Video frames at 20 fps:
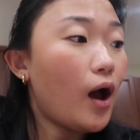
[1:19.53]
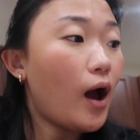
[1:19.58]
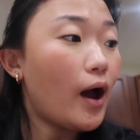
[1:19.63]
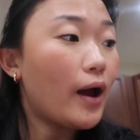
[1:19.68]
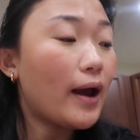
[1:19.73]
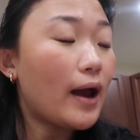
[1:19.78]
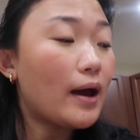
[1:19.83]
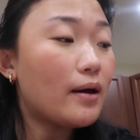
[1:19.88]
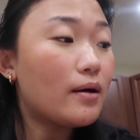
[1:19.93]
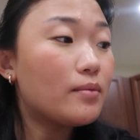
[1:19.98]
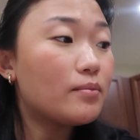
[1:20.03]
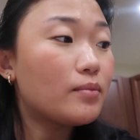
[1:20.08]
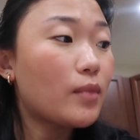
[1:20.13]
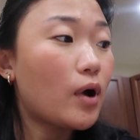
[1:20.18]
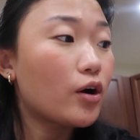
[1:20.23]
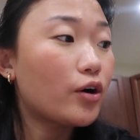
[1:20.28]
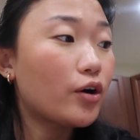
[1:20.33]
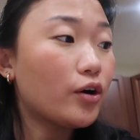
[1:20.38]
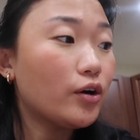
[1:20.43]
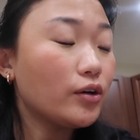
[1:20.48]
I
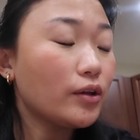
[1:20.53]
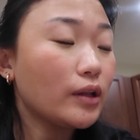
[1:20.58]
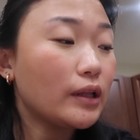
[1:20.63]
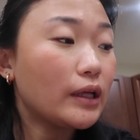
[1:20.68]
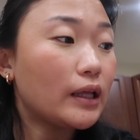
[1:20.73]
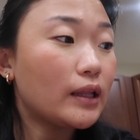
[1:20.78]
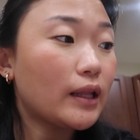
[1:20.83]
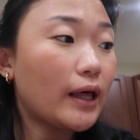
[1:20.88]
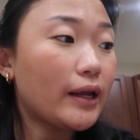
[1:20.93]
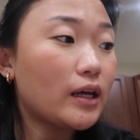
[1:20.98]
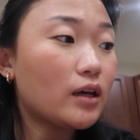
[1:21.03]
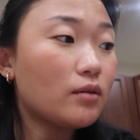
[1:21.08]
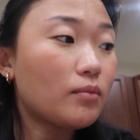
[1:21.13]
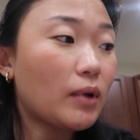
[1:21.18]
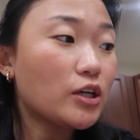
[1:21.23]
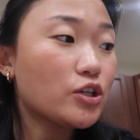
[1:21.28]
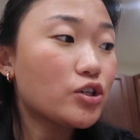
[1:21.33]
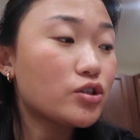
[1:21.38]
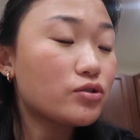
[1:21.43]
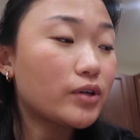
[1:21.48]
am currently letting
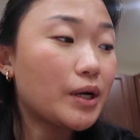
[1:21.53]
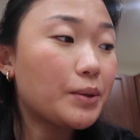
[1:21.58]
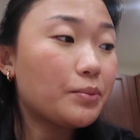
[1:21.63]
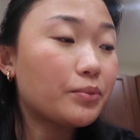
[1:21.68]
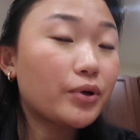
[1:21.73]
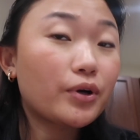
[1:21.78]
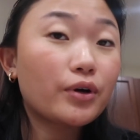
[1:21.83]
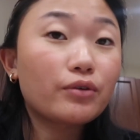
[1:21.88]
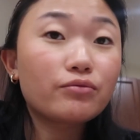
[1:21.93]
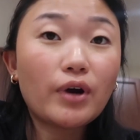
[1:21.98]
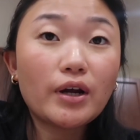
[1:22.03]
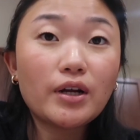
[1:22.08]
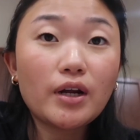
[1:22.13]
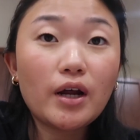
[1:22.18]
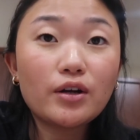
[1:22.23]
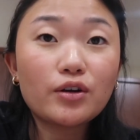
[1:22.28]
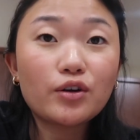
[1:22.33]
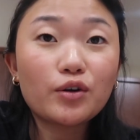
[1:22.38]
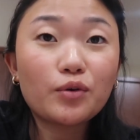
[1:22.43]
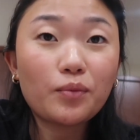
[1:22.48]
my shrimp run
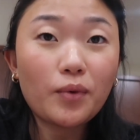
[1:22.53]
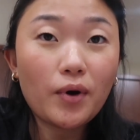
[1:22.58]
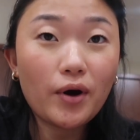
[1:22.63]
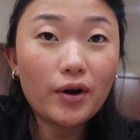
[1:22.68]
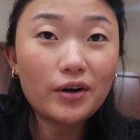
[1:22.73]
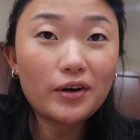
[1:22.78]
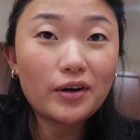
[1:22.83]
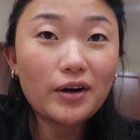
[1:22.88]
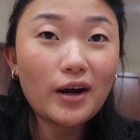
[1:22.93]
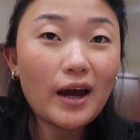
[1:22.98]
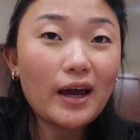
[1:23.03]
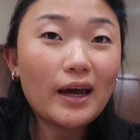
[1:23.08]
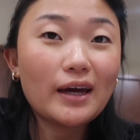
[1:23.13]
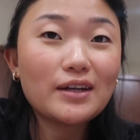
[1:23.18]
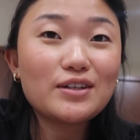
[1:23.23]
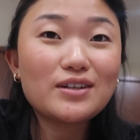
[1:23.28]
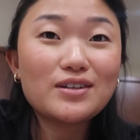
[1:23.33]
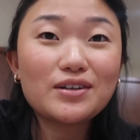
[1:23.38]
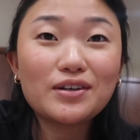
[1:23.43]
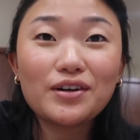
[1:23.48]
underwater. I had
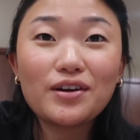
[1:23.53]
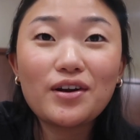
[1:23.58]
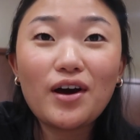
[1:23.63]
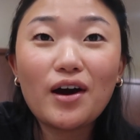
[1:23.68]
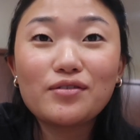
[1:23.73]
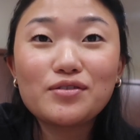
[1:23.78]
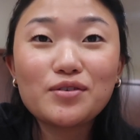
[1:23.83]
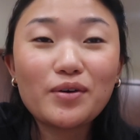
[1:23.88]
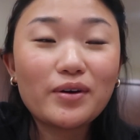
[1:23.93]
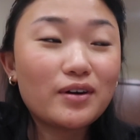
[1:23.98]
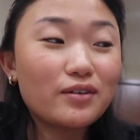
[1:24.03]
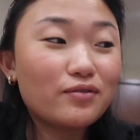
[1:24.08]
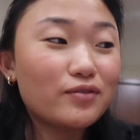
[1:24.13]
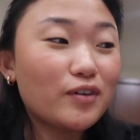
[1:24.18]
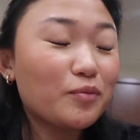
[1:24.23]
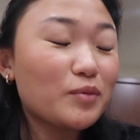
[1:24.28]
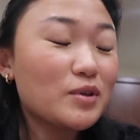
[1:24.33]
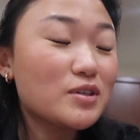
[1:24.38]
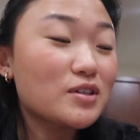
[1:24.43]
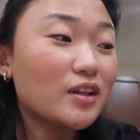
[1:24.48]
to turn it off so I could
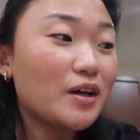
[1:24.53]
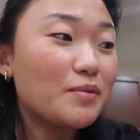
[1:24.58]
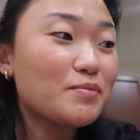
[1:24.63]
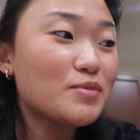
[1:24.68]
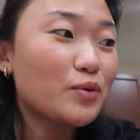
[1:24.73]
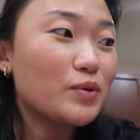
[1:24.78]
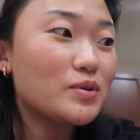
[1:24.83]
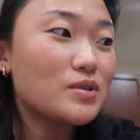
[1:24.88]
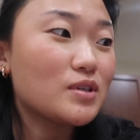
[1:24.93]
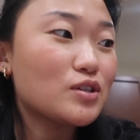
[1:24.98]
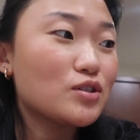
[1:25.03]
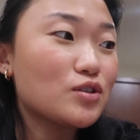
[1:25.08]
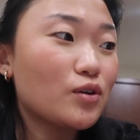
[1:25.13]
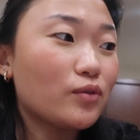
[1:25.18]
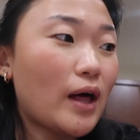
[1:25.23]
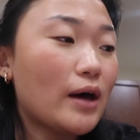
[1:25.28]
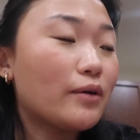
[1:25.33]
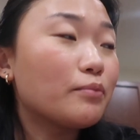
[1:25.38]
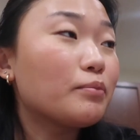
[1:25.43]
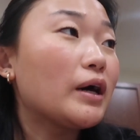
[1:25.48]
film this clip so it wasn't so
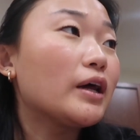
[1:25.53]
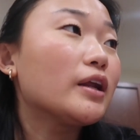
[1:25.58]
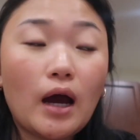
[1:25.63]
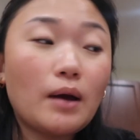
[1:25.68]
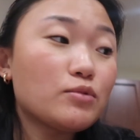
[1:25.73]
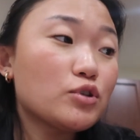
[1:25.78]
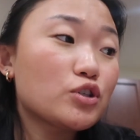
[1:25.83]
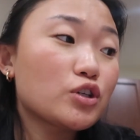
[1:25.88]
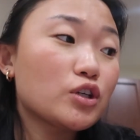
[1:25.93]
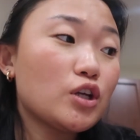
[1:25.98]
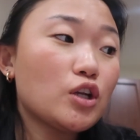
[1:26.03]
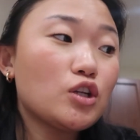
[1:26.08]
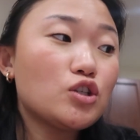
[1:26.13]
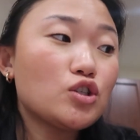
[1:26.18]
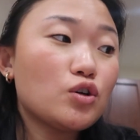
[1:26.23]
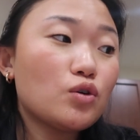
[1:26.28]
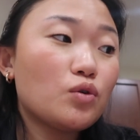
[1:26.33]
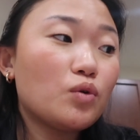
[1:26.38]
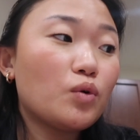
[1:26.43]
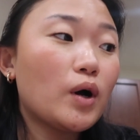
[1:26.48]
loud, but I'm just gonna
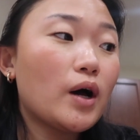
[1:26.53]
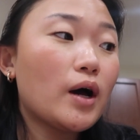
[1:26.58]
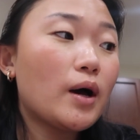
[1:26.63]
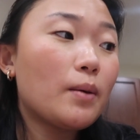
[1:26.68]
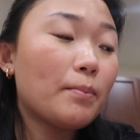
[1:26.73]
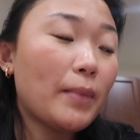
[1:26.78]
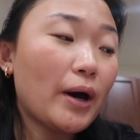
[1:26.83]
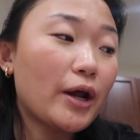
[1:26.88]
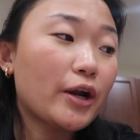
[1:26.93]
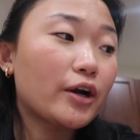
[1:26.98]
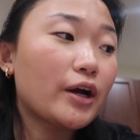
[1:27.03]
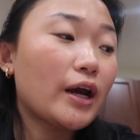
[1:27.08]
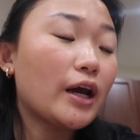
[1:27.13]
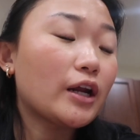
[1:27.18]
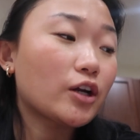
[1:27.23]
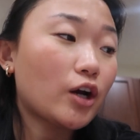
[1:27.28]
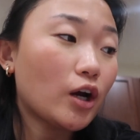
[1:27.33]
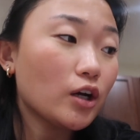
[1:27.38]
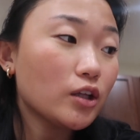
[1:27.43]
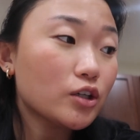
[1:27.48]
do butter
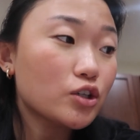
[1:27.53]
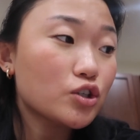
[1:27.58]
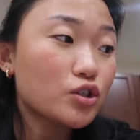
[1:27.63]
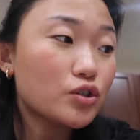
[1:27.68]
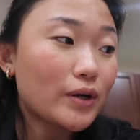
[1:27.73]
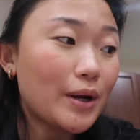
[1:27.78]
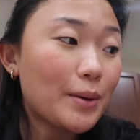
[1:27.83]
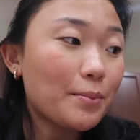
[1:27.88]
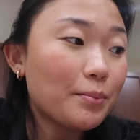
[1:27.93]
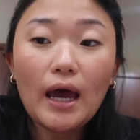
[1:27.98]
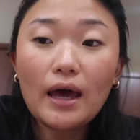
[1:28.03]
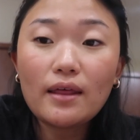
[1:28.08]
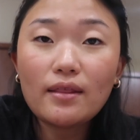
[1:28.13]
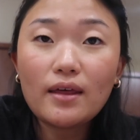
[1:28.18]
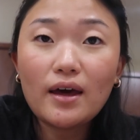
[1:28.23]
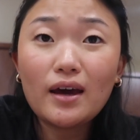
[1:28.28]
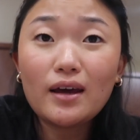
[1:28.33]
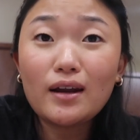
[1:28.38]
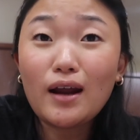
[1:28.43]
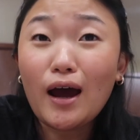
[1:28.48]
and garlic shrimp, and
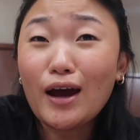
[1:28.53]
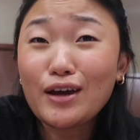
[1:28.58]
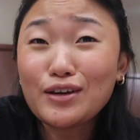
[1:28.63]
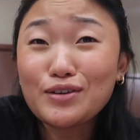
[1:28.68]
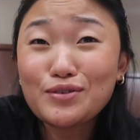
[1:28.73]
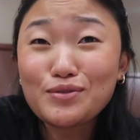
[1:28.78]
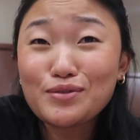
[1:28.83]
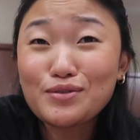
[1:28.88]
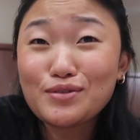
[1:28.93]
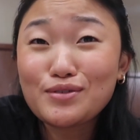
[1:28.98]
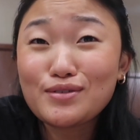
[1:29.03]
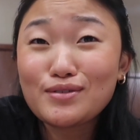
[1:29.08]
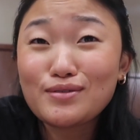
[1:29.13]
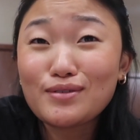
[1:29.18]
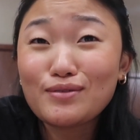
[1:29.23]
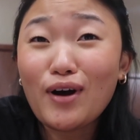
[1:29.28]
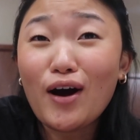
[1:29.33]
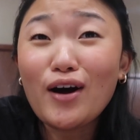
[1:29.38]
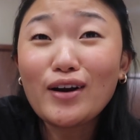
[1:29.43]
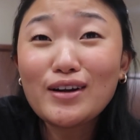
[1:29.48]
then I use
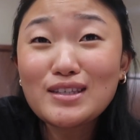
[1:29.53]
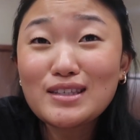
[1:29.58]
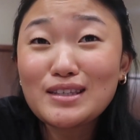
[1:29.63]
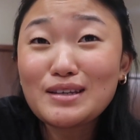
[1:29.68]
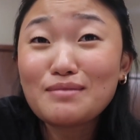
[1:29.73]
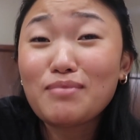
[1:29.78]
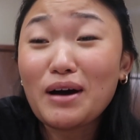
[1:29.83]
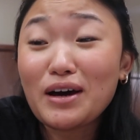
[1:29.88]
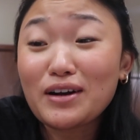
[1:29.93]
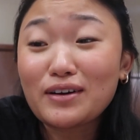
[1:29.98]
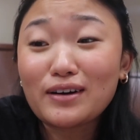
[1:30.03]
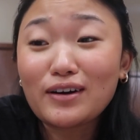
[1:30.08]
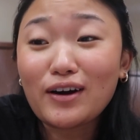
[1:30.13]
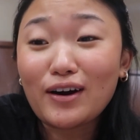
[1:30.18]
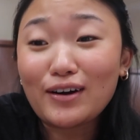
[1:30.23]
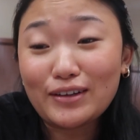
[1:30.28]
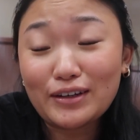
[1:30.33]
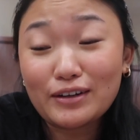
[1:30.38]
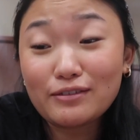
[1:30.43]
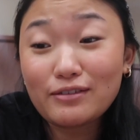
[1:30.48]
honestly butter and
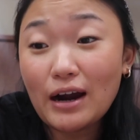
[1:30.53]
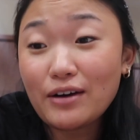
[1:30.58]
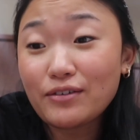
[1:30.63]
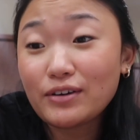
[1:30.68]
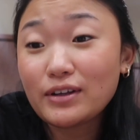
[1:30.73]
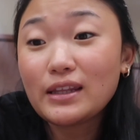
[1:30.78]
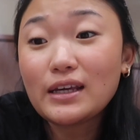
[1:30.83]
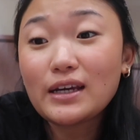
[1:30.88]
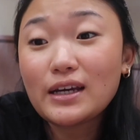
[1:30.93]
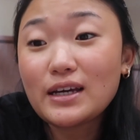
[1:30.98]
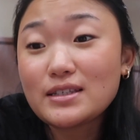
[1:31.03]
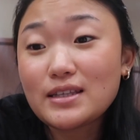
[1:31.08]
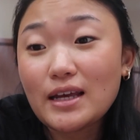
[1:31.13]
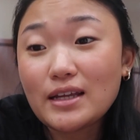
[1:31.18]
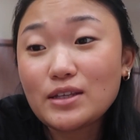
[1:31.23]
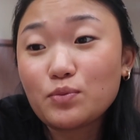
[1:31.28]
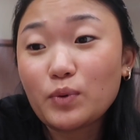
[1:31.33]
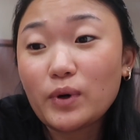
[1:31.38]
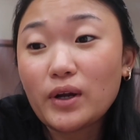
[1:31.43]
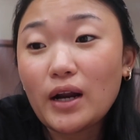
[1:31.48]
garlic for everything because
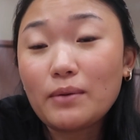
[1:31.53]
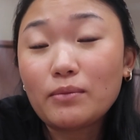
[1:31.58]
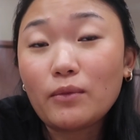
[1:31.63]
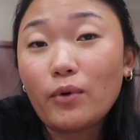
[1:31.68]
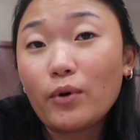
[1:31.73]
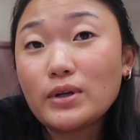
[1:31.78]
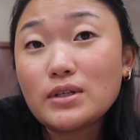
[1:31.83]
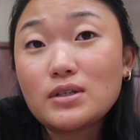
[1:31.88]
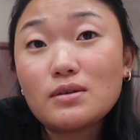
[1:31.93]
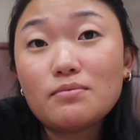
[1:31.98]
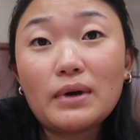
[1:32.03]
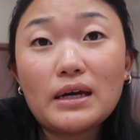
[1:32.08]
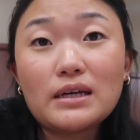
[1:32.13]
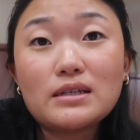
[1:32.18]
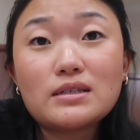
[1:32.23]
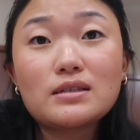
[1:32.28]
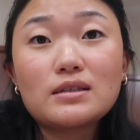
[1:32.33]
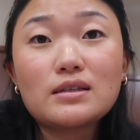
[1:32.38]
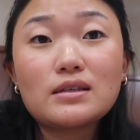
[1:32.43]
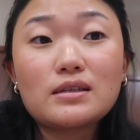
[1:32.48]
that's what I'm going to
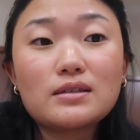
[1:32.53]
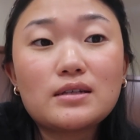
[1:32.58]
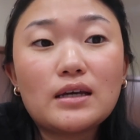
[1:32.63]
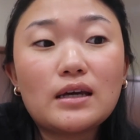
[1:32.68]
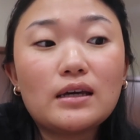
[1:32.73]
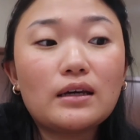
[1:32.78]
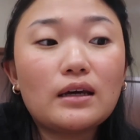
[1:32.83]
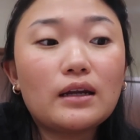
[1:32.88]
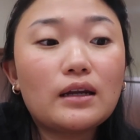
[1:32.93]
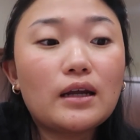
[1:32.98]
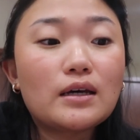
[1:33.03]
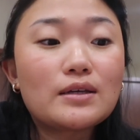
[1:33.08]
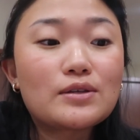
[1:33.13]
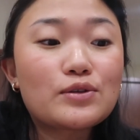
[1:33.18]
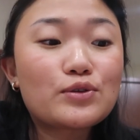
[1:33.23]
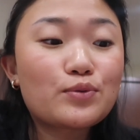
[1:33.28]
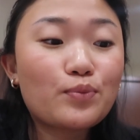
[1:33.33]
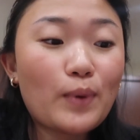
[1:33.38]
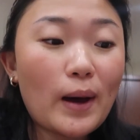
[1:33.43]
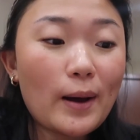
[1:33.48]
base the steak in
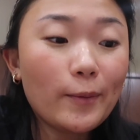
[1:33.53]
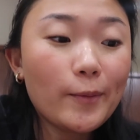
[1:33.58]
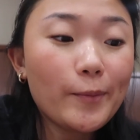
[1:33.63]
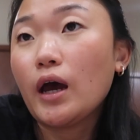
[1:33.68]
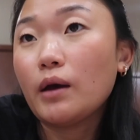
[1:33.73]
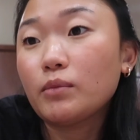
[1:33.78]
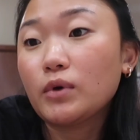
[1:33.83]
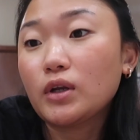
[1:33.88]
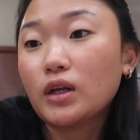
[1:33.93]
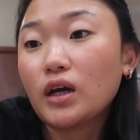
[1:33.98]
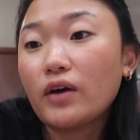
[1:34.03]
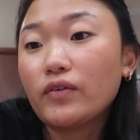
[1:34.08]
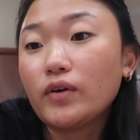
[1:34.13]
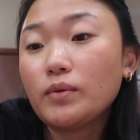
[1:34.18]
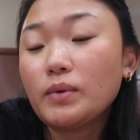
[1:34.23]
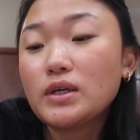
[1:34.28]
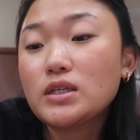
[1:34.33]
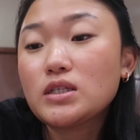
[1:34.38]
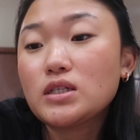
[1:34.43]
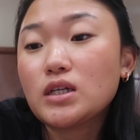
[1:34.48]
as well. I'm gonna cover
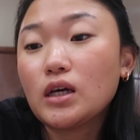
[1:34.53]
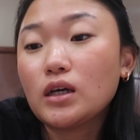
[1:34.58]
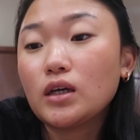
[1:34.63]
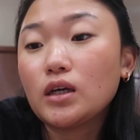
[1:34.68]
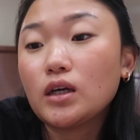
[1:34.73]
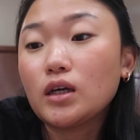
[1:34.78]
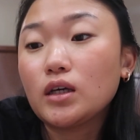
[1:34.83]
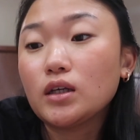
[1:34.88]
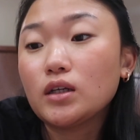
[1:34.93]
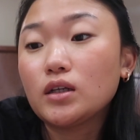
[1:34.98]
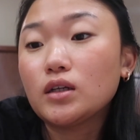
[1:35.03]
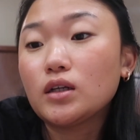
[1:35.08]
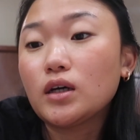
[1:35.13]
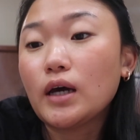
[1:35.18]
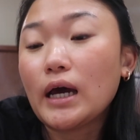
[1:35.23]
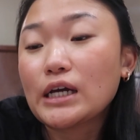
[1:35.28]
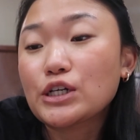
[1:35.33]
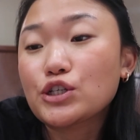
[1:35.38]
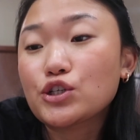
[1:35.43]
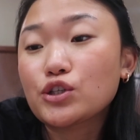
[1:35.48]
my steak in
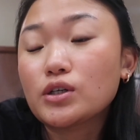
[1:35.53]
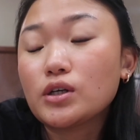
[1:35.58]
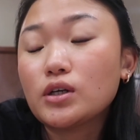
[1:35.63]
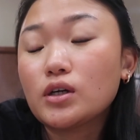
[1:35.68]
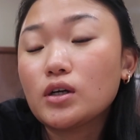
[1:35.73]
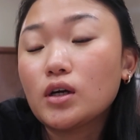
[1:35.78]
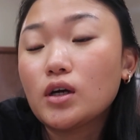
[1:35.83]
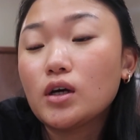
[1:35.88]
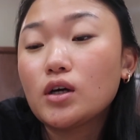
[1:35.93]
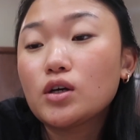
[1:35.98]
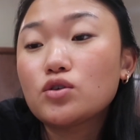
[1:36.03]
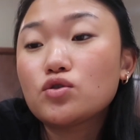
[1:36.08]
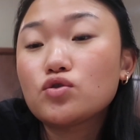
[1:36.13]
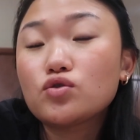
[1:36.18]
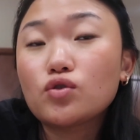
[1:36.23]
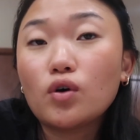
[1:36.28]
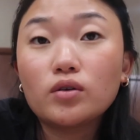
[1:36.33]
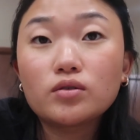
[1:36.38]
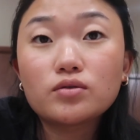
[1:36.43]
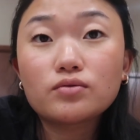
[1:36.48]
actually
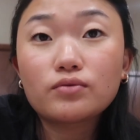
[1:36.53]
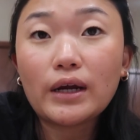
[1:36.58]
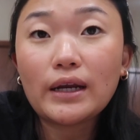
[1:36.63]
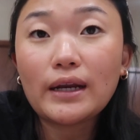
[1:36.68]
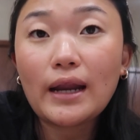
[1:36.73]
salt right